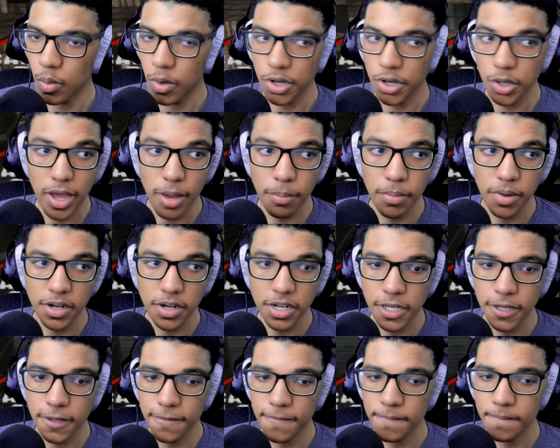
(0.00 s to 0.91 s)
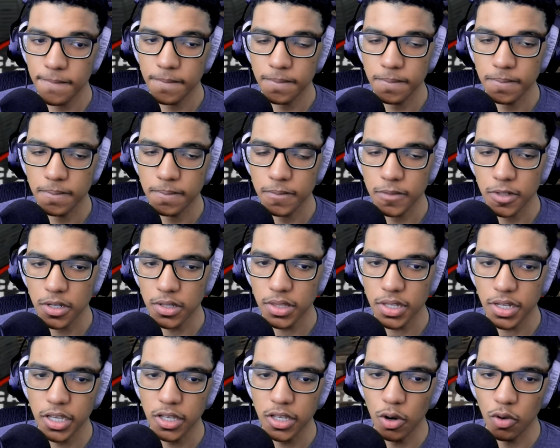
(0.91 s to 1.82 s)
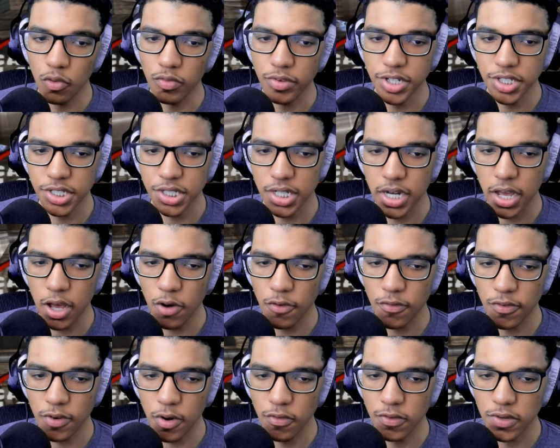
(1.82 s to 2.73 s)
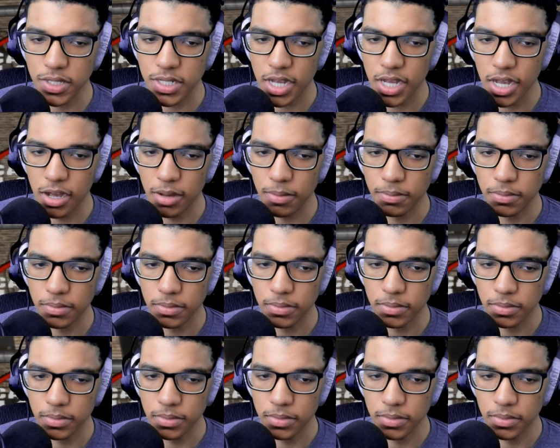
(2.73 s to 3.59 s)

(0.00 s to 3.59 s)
Where you at, buddy? Good thing you don't regen health over time.